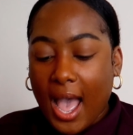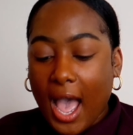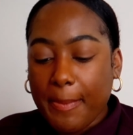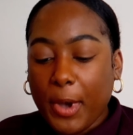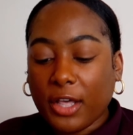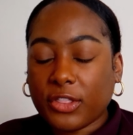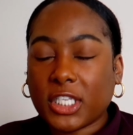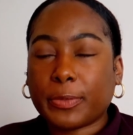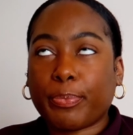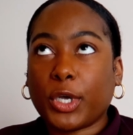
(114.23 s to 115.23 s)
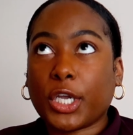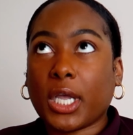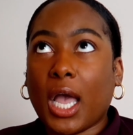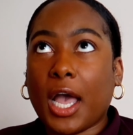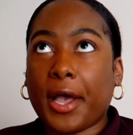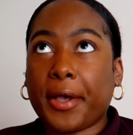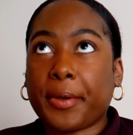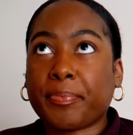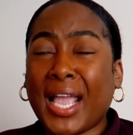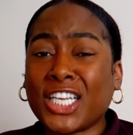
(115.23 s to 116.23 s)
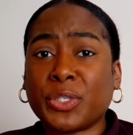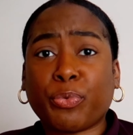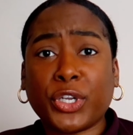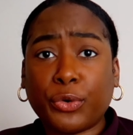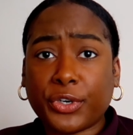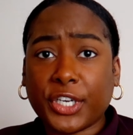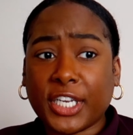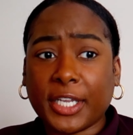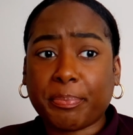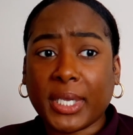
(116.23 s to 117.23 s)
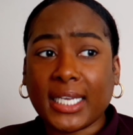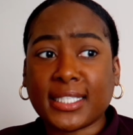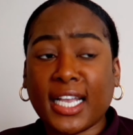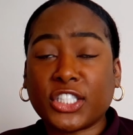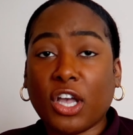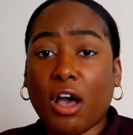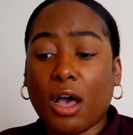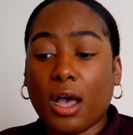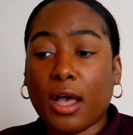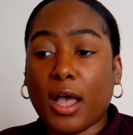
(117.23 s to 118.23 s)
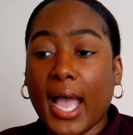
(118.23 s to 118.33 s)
I bought this book, actually pre-ordered it because I saw